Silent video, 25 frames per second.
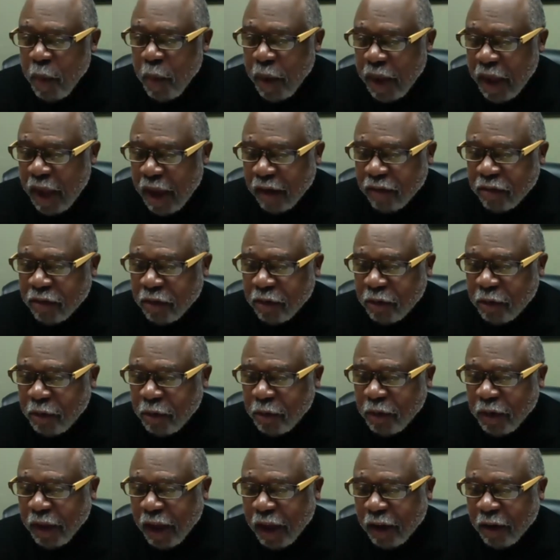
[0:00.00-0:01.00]
may have to
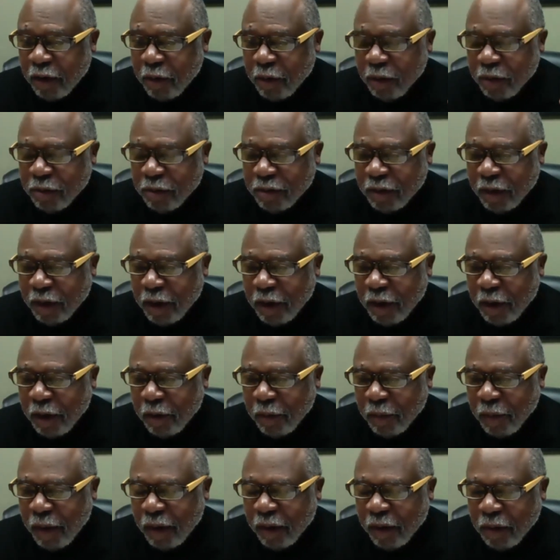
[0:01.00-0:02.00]
do that because
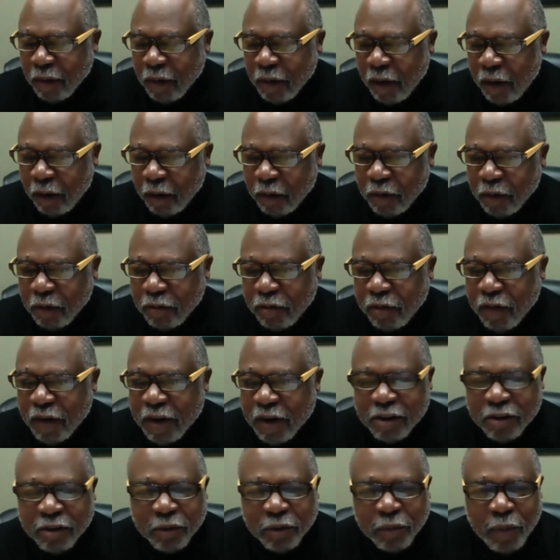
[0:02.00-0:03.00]
our good
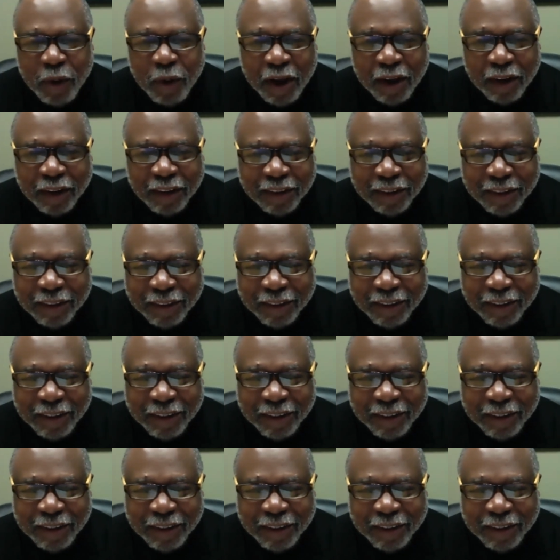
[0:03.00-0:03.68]
friend Jamala